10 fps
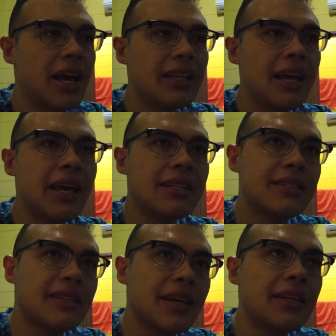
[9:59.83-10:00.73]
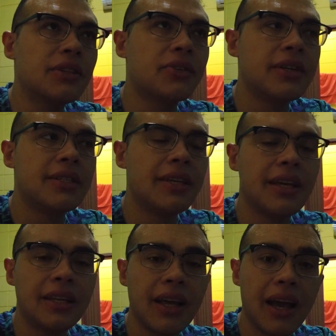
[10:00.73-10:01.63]
And it's
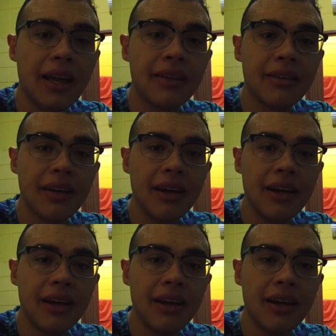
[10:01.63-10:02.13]
interesting that